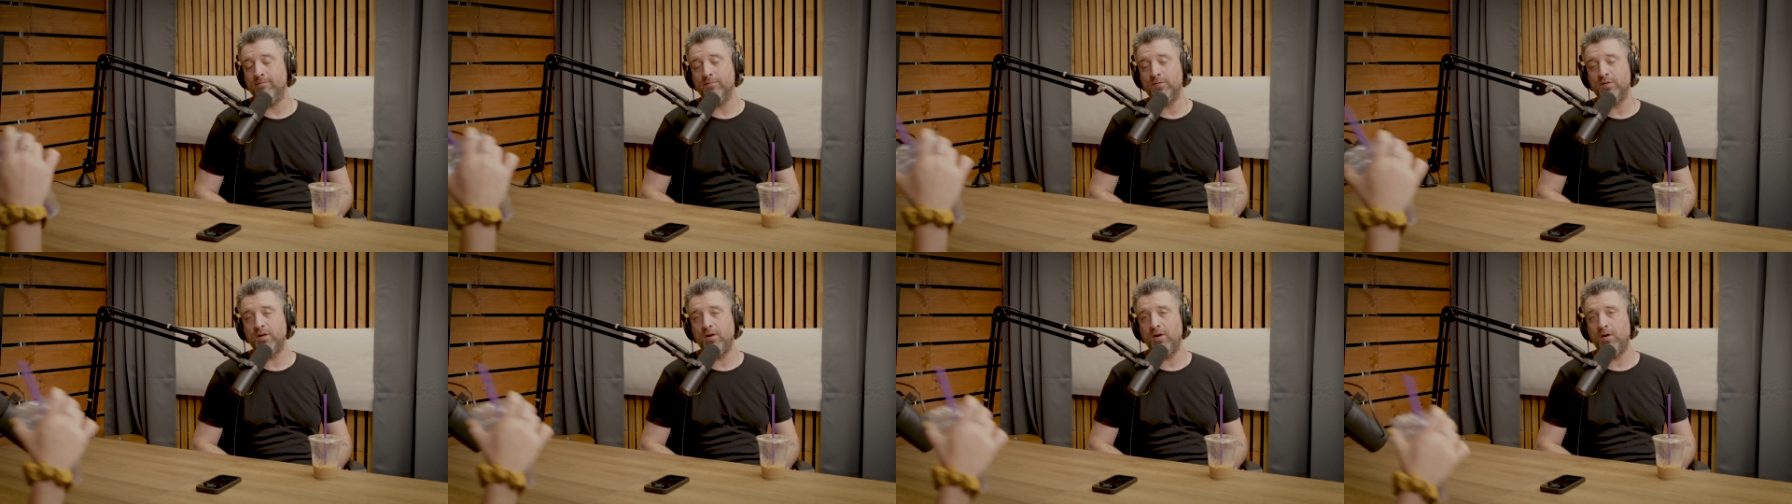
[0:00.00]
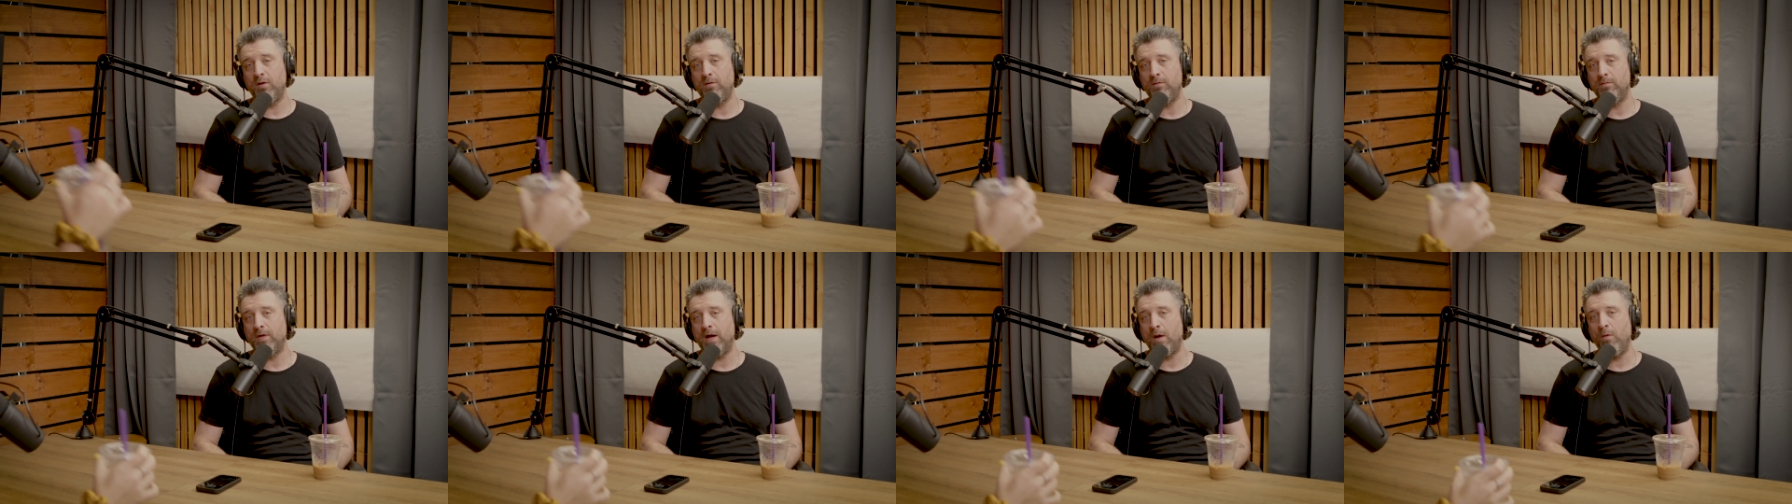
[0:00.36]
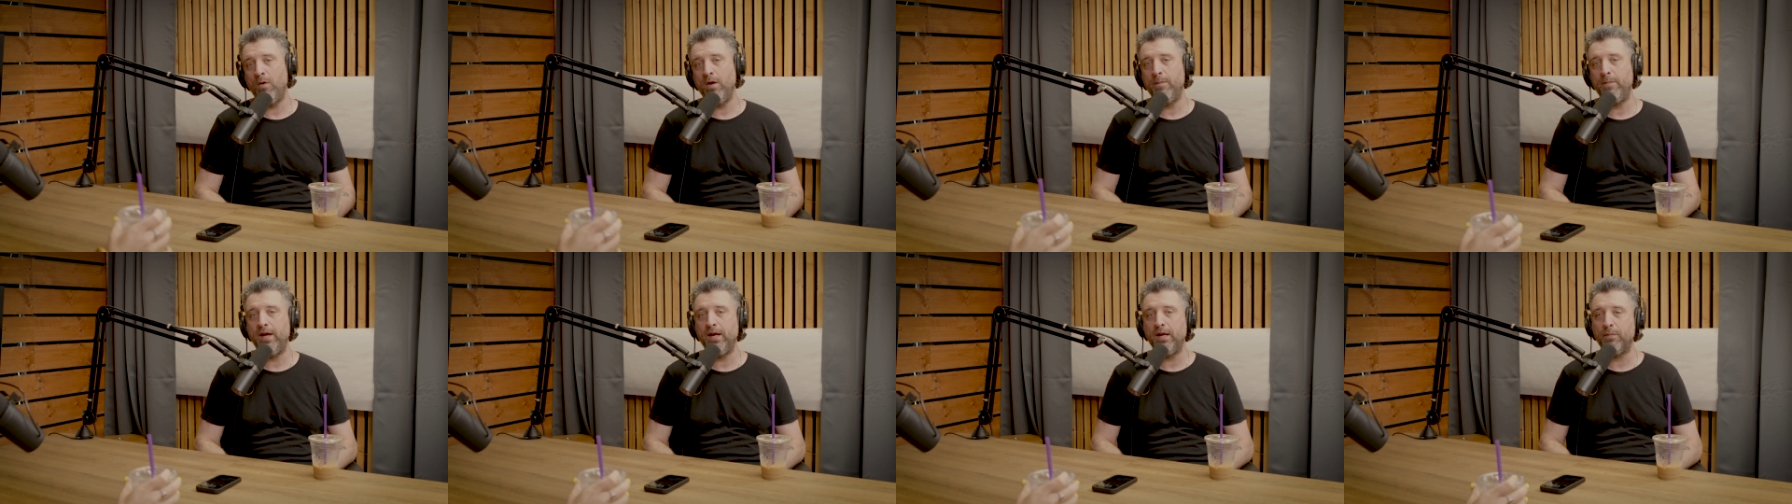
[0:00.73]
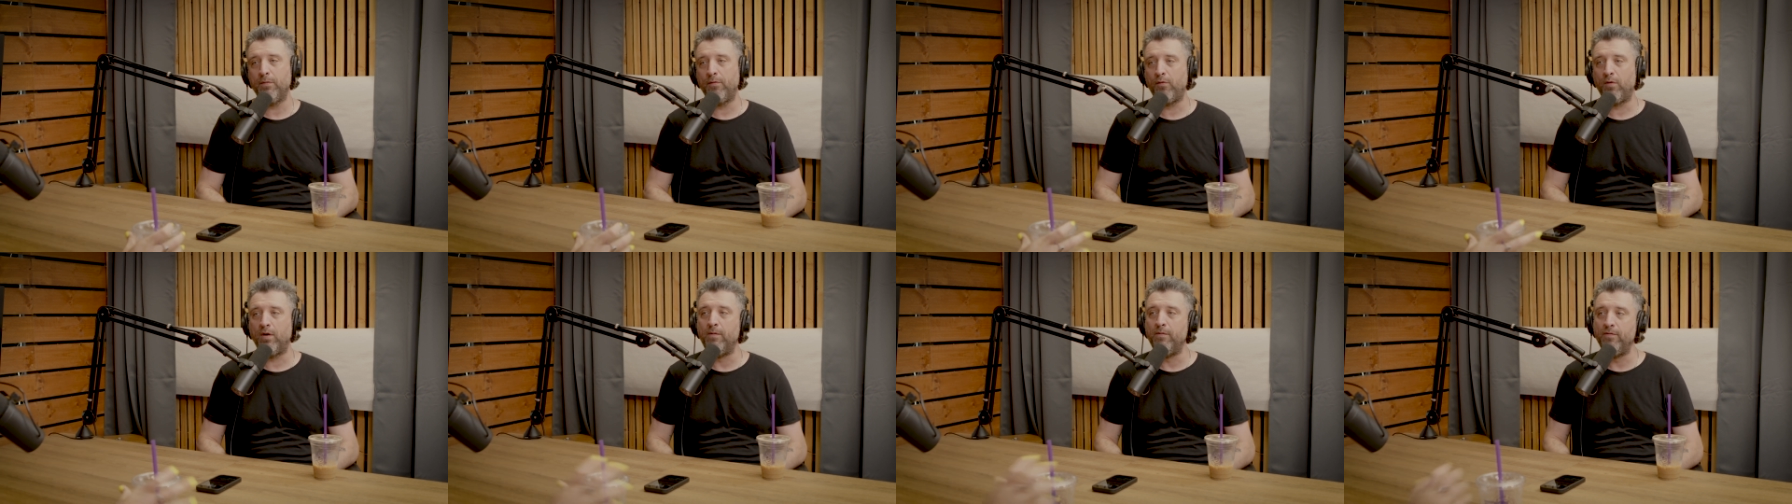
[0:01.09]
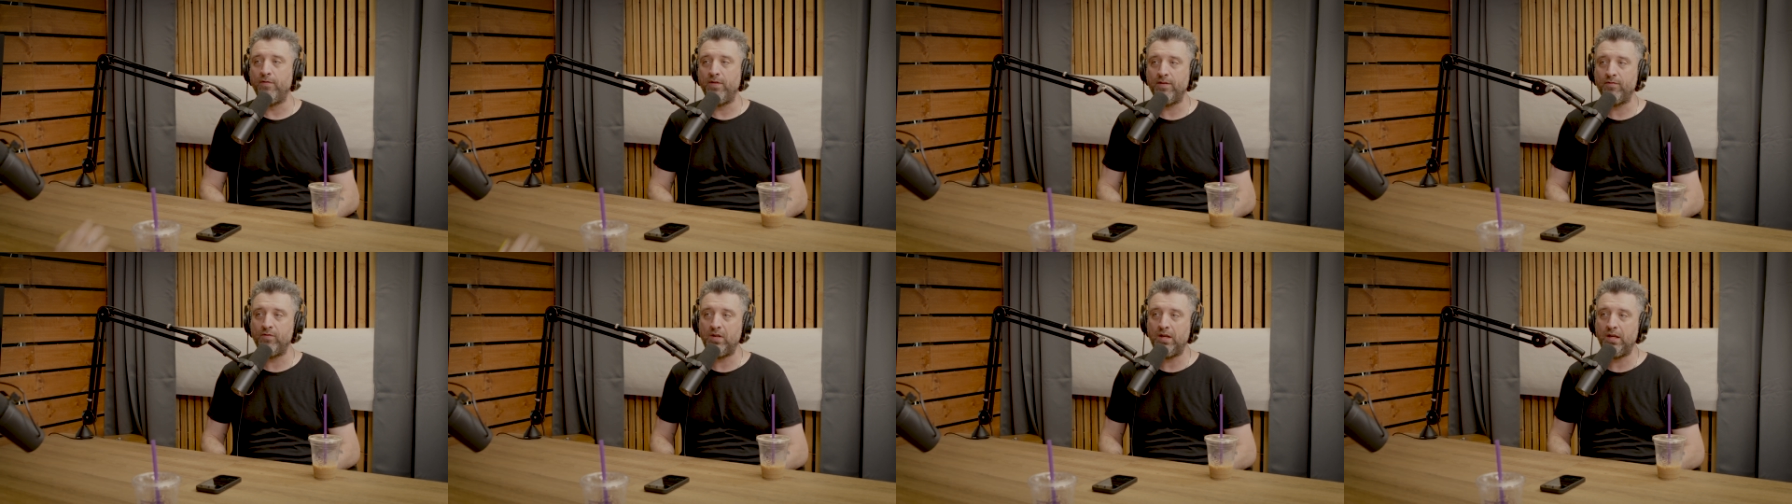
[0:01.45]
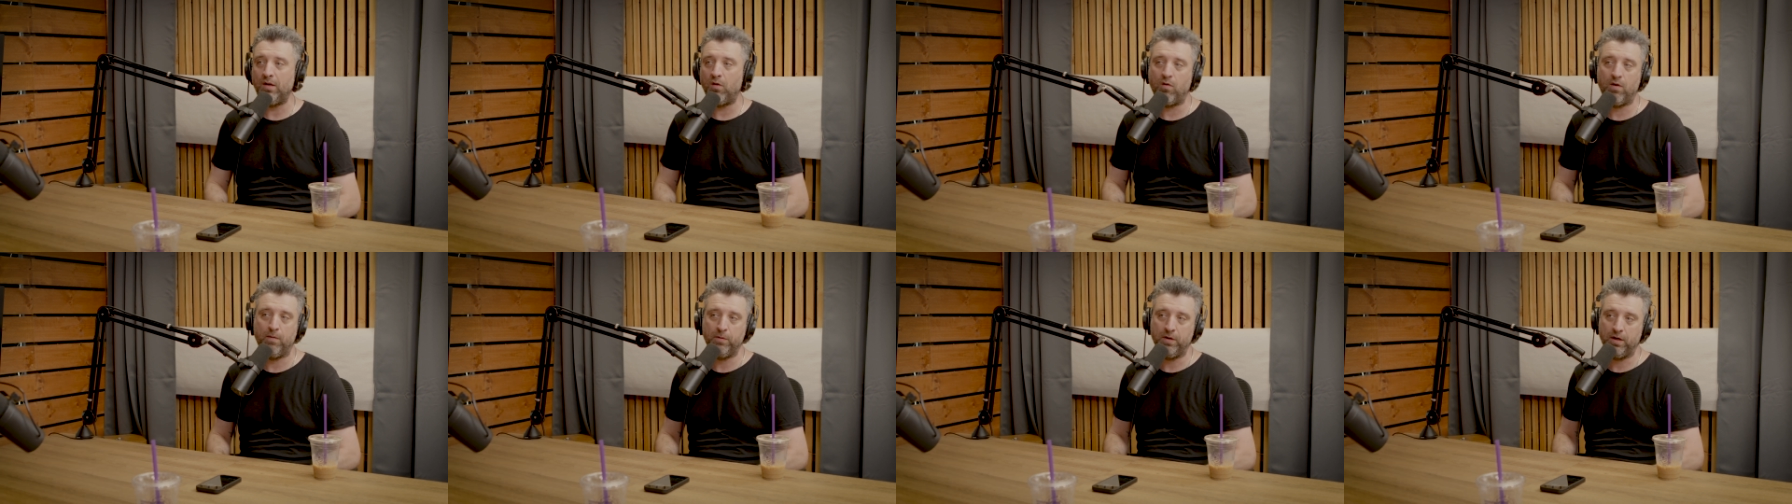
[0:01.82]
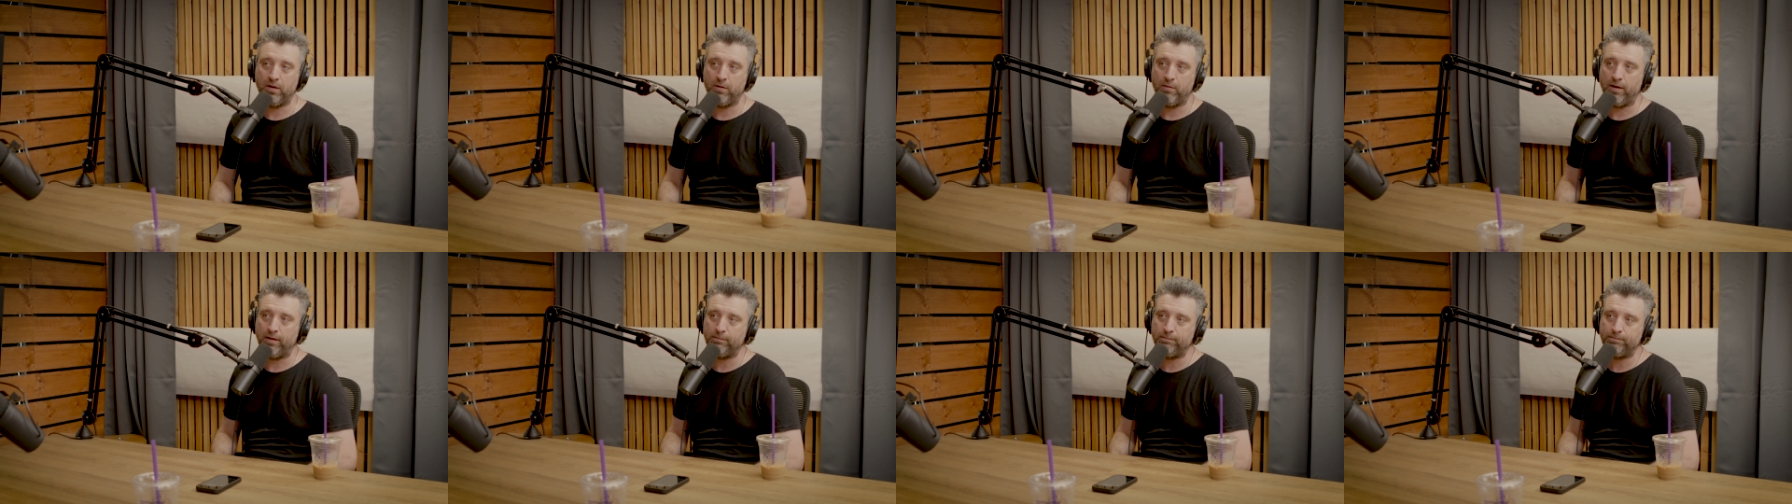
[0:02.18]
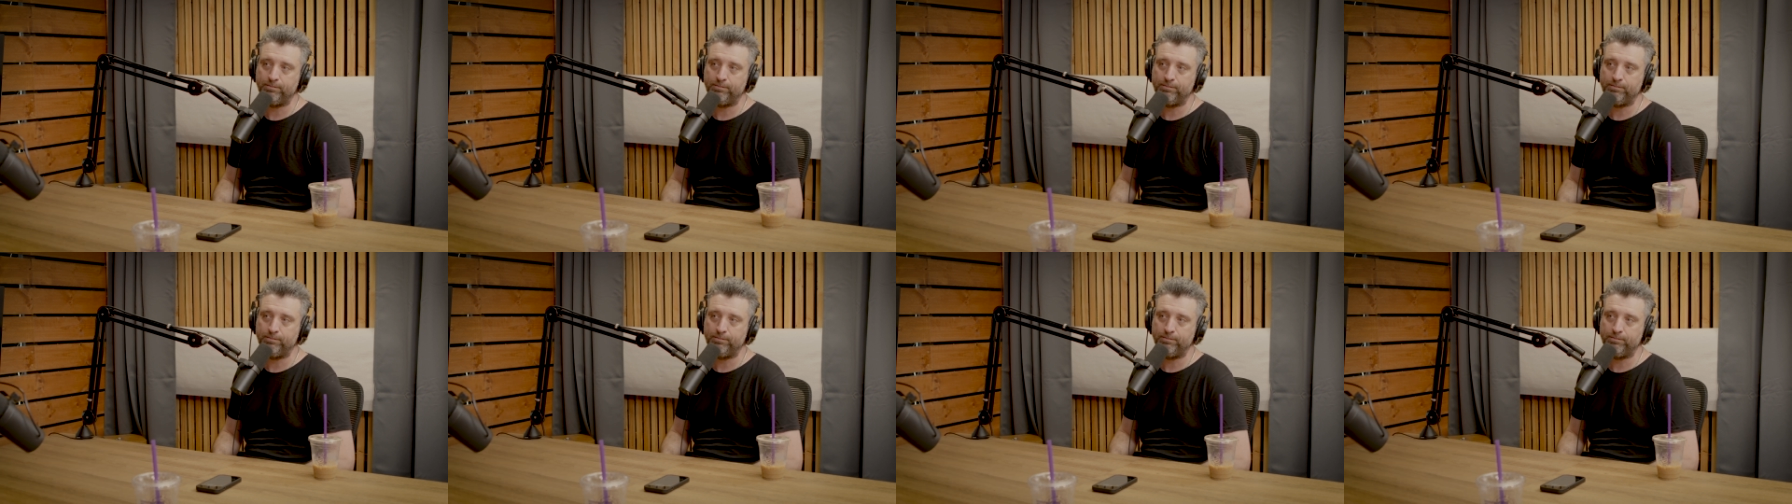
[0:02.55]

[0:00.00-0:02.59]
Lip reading: so I want to make it before I'm 50, or I'm gonna quit.